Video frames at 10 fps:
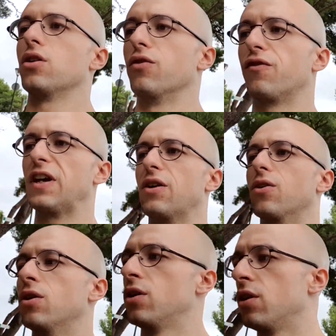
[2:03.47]
you
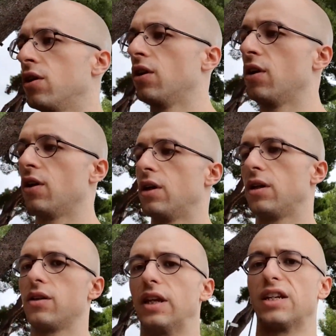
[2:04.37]
feel
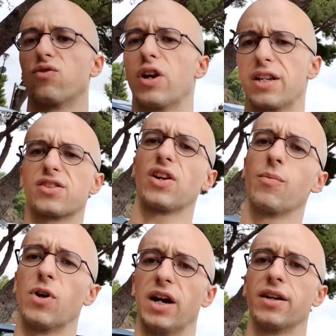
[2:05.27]
that it's written
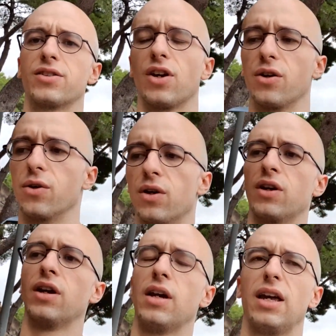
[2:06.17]
somewhere. So
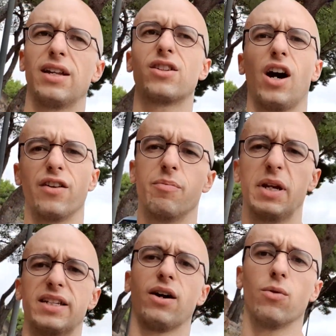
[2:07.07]
it's kind of
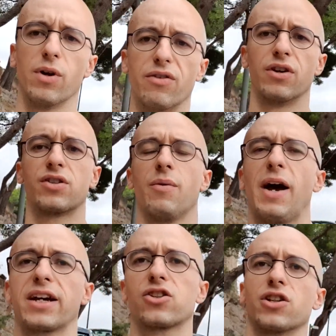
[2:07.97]
being dealt with. Some
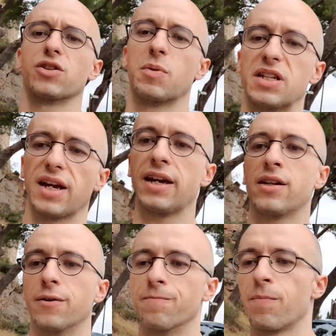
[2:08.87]
action has been
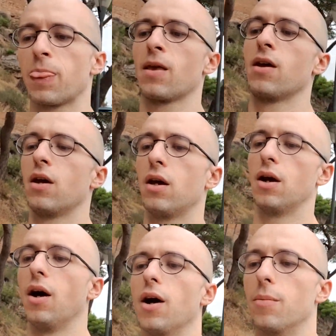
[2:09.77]
taken.
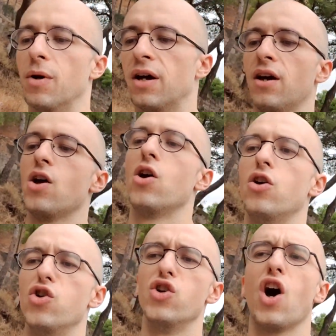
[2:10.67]
Um,
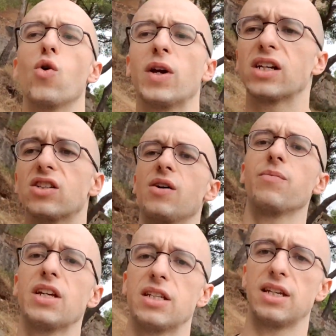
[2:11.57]
knowing
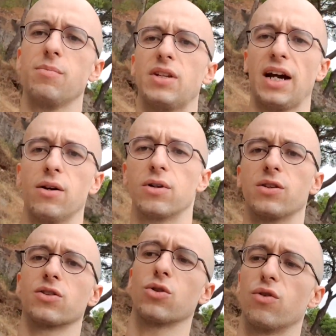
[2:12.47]
something deep down
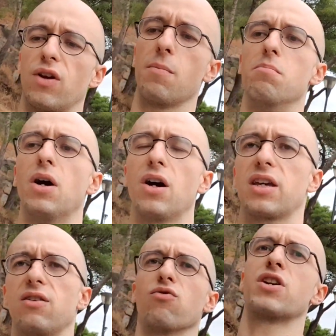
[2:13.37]
in the sort of like
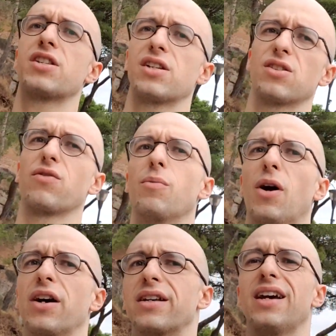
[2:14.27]
murky recesses of your
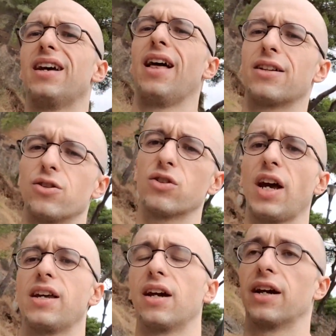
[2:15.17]
mind, that's not
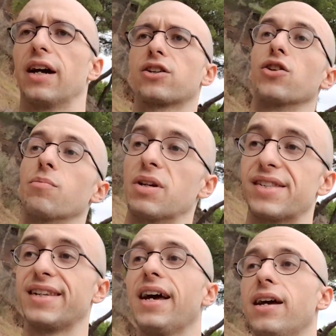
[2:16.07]
taking an action. But
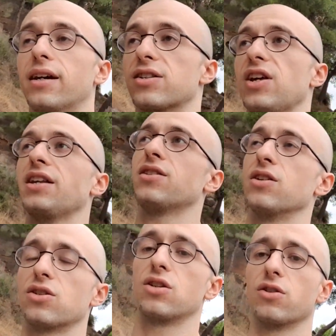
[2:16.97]
saying a
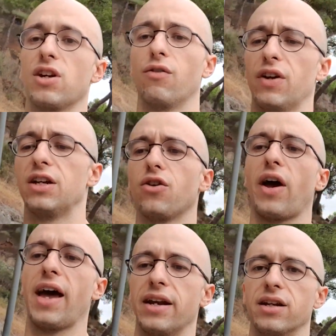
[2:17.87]
sentence to yourself in your
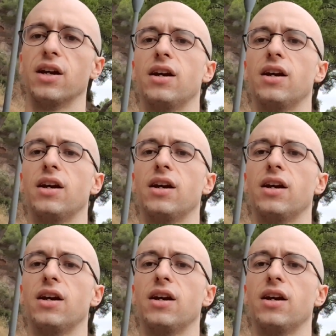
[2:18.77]
head